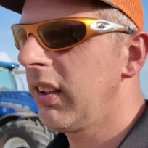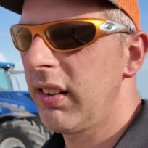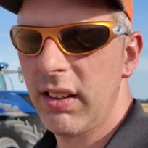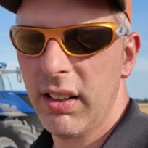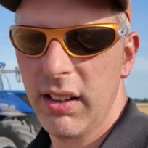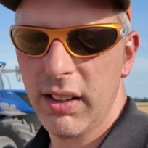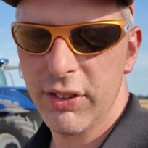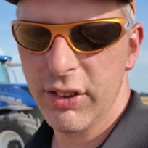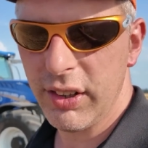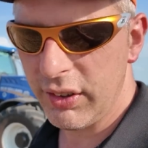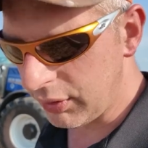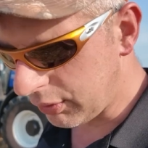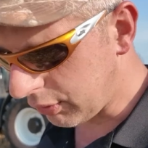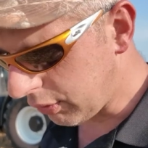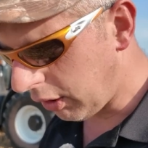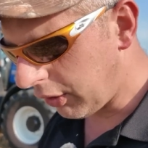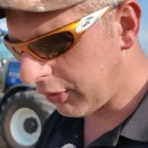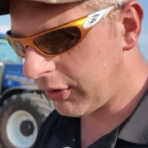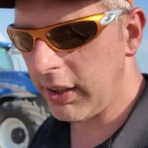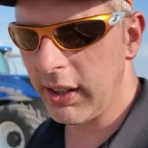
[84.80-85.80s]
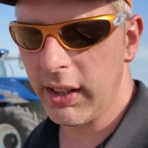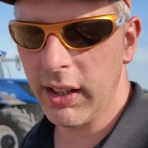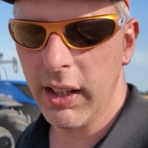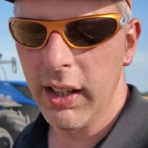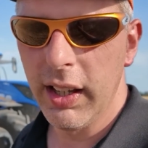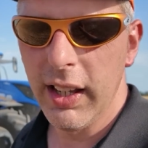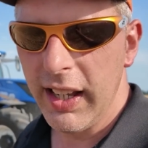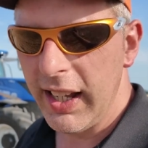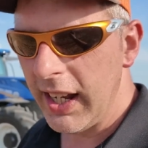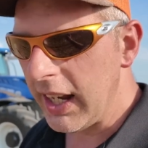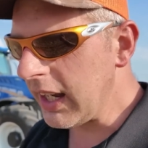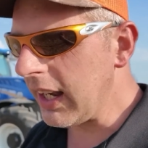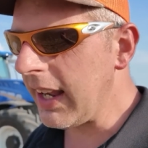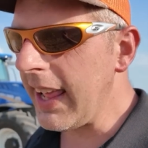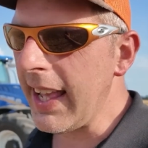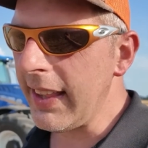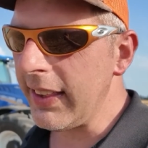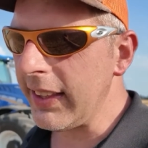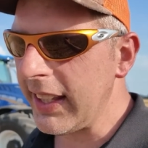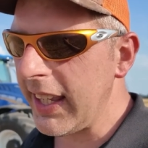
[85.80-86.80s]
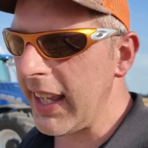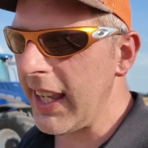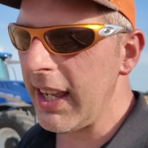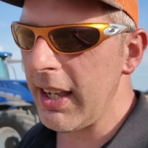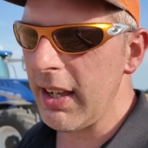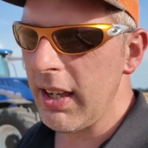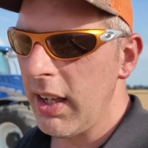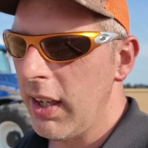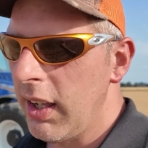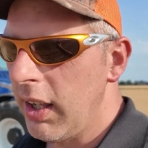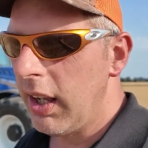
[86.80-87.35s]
Oh, Jesus Christ! So you're in and out of the gear,